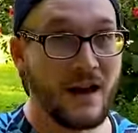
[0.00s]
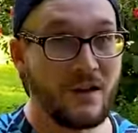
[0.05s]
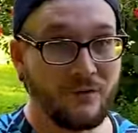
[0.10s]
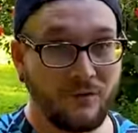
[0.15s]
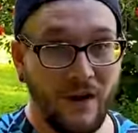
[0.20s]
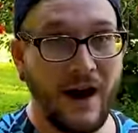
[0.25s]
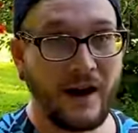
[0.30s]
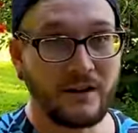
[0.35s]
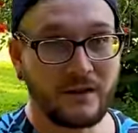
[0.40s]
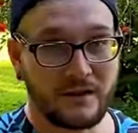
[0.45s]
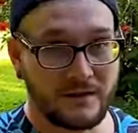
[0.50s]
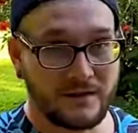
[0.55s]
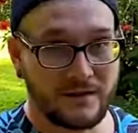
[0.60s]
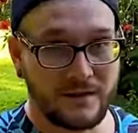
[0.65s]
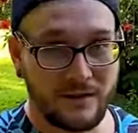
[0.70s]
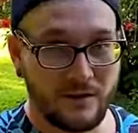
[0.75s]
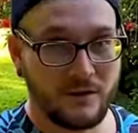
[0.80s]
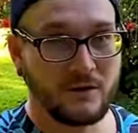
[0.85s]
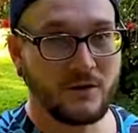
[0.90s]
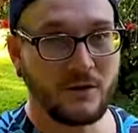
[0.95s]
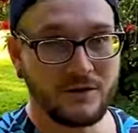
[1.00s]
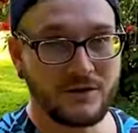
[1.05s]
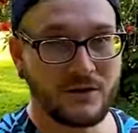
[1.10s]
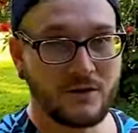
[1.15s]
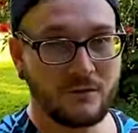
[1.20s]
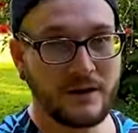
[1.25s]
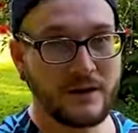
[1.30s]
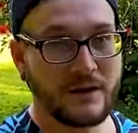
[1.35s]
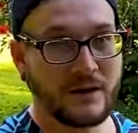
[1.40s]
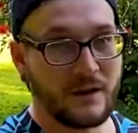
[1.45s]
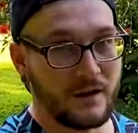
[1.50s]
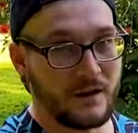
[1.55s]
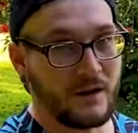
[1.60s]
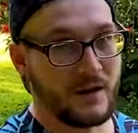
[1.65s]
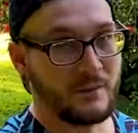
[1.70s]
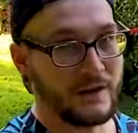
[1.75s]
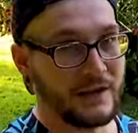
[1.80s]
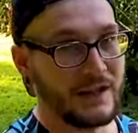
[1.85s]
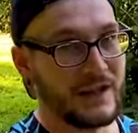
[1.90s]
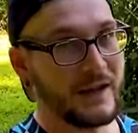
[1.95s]
Gang violence here in Costa Rica
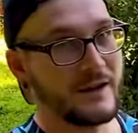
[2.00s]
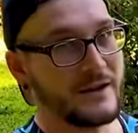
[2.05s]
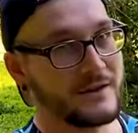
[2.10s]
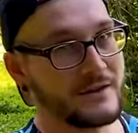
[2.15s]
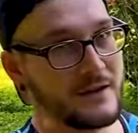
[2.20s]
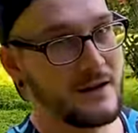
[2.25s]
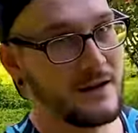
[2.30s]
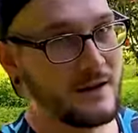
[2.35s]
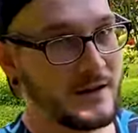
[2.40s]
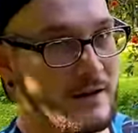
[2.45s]
on my legs.